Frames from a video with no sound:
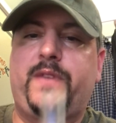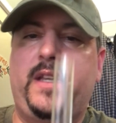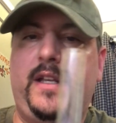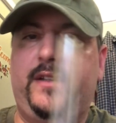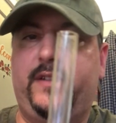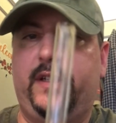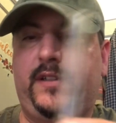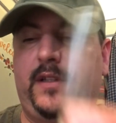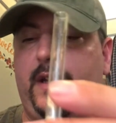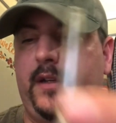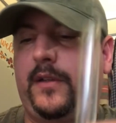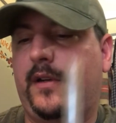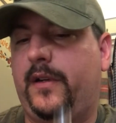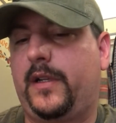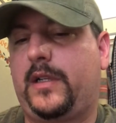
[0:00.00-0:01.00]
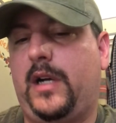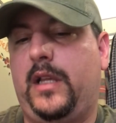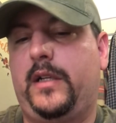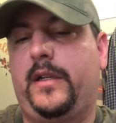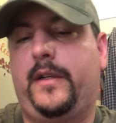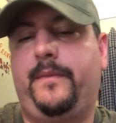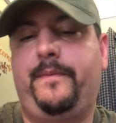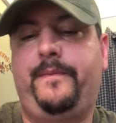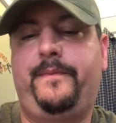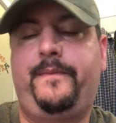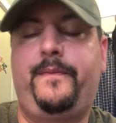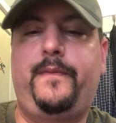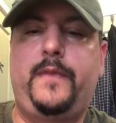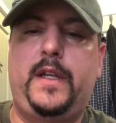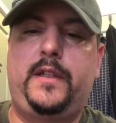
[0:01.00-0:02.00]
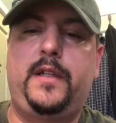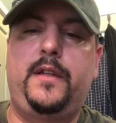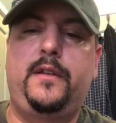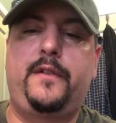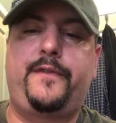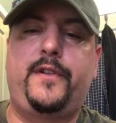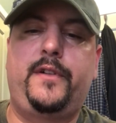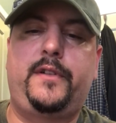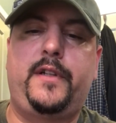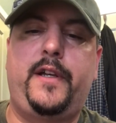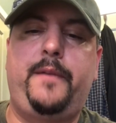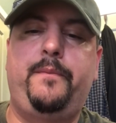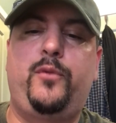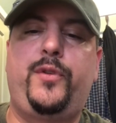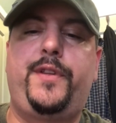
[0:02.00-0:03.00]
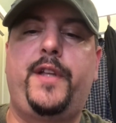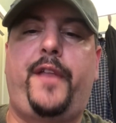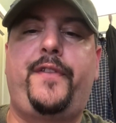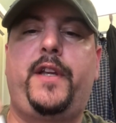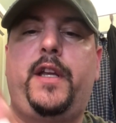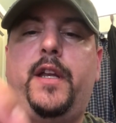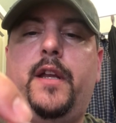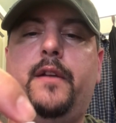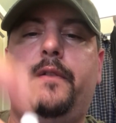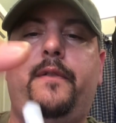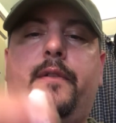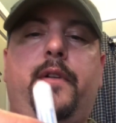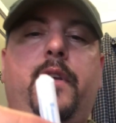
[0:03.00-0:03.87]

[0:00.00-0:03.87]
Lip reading: Is this going to turn a color? It didn't the first time with nothing in it.